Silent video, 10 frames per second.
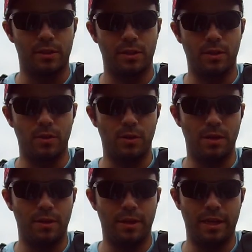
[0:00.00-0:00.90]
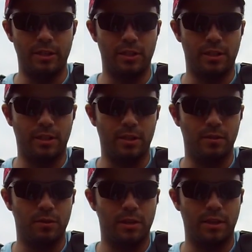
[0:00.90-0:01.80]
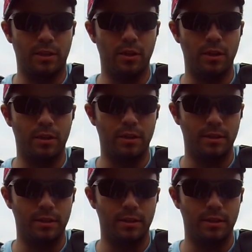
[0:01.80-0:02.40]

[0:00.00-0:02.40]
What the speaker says: So then I just, set the hook,